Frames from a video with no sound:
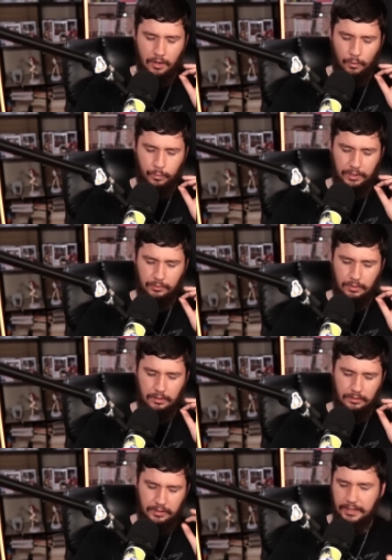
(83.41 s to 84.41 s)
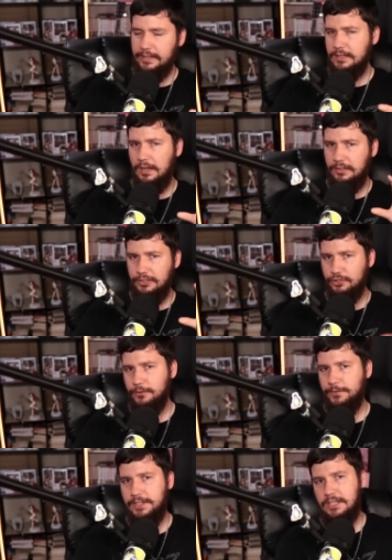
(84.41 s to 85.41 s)
Well, like a lot
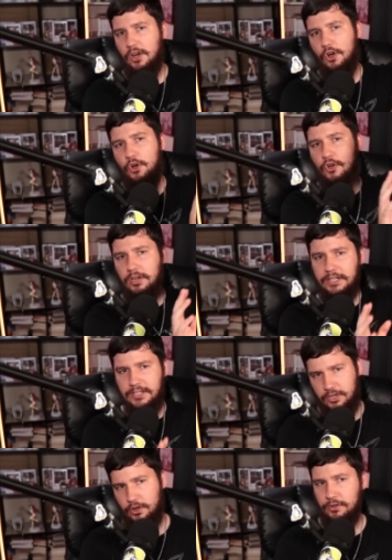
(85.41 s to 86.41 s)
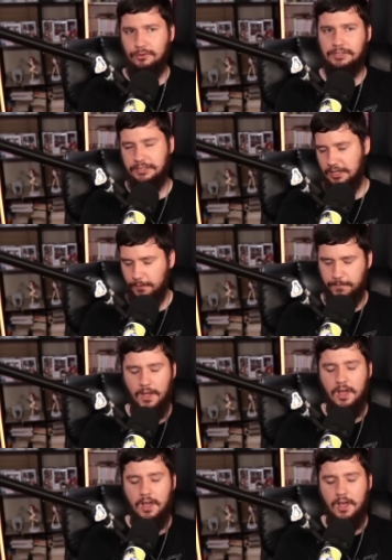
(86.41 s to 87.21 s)
of the early kernel stuff,